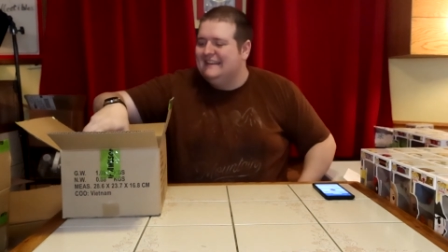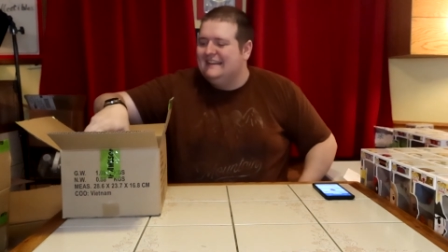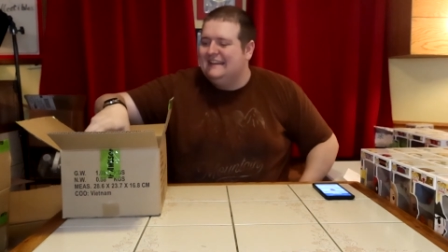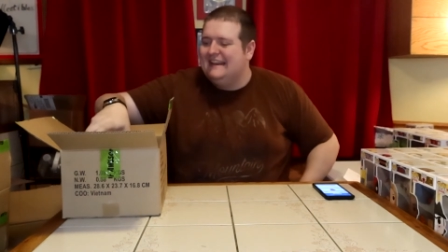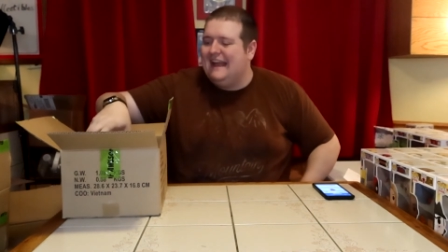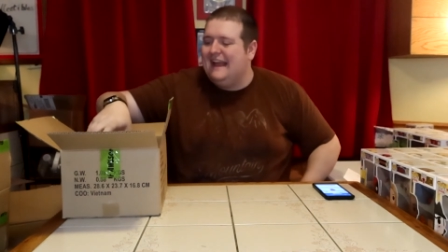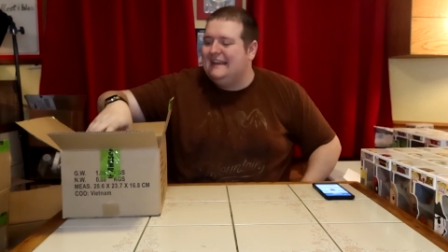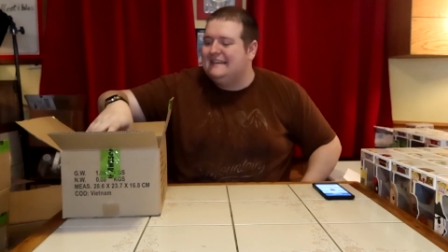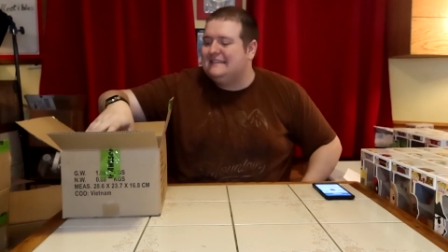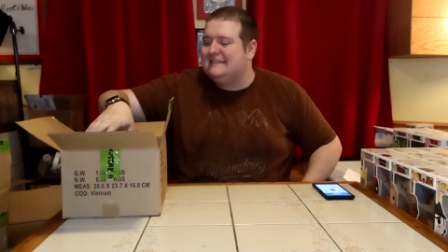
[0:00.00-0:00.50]

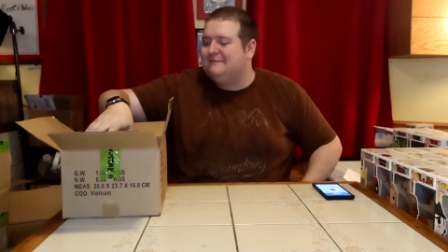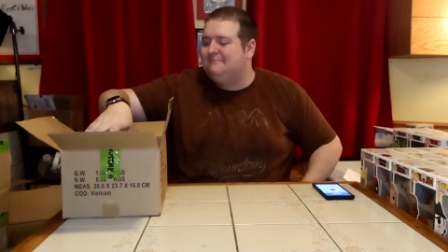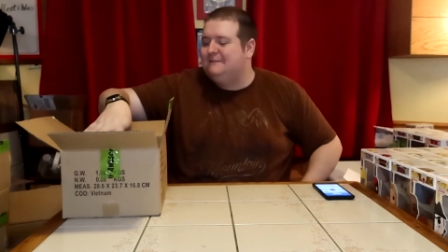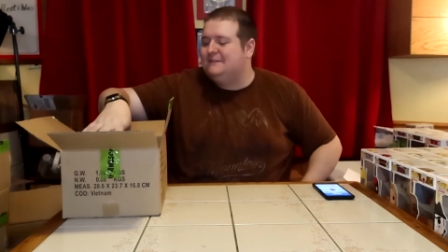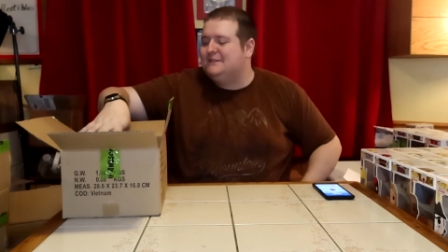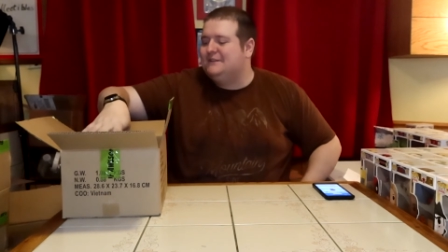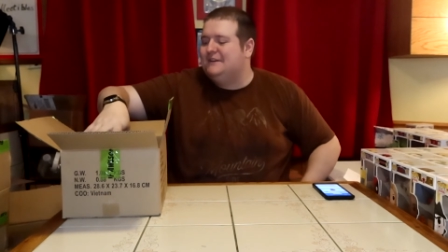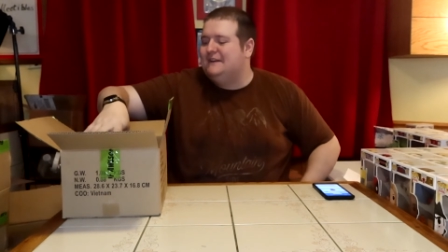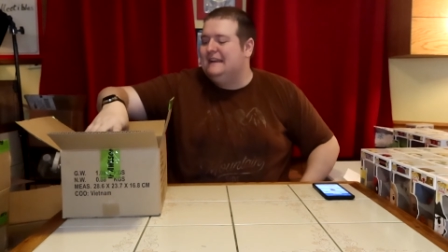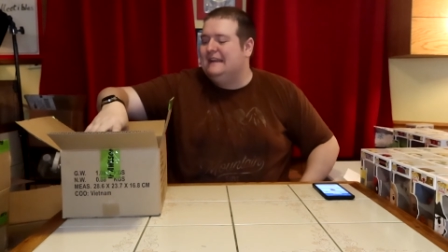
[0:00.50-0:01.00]
Last,
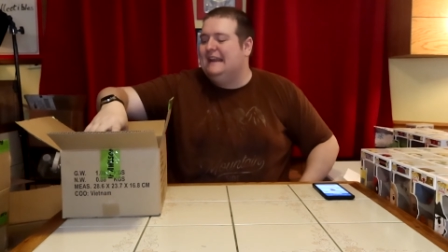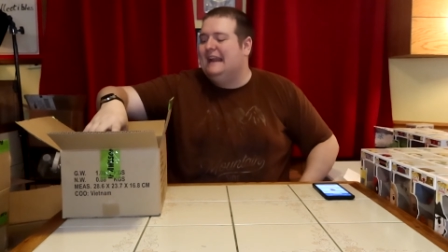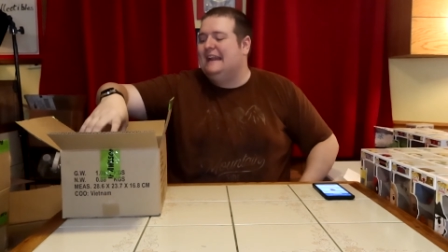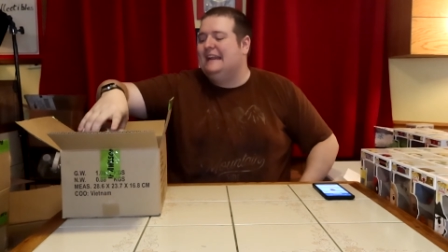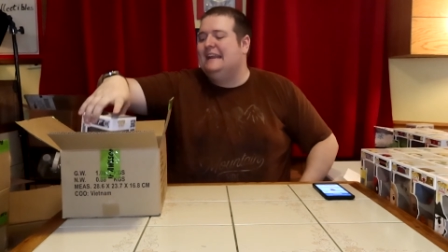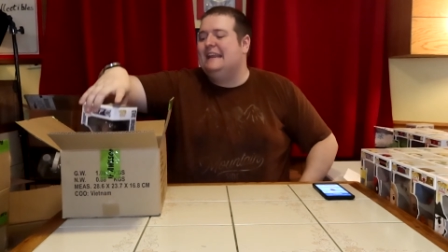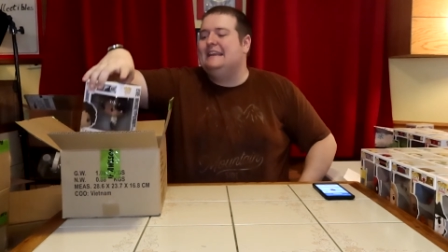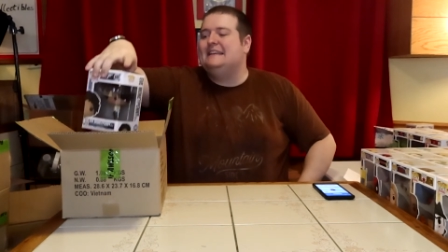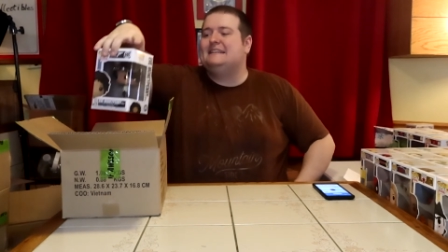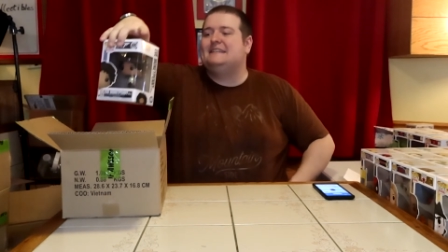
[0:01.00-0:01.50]
but certainly
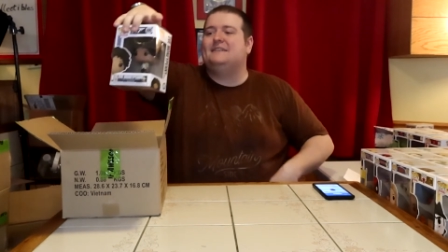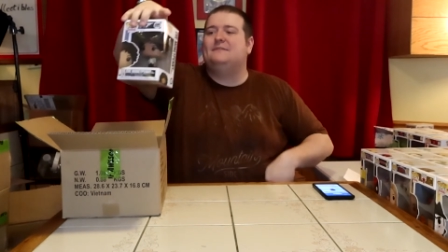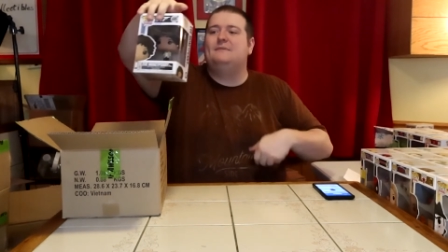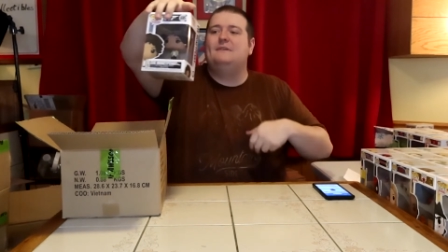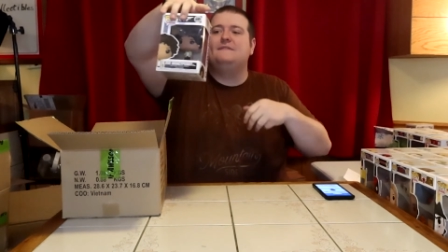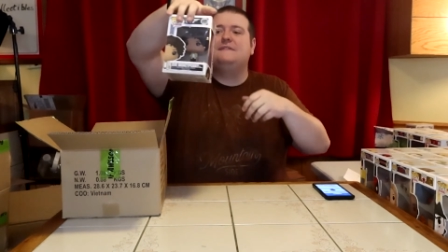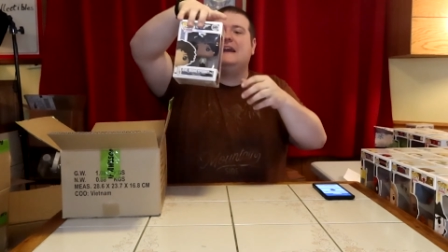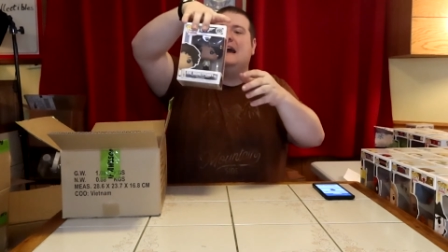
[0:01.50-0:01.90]
not least, we've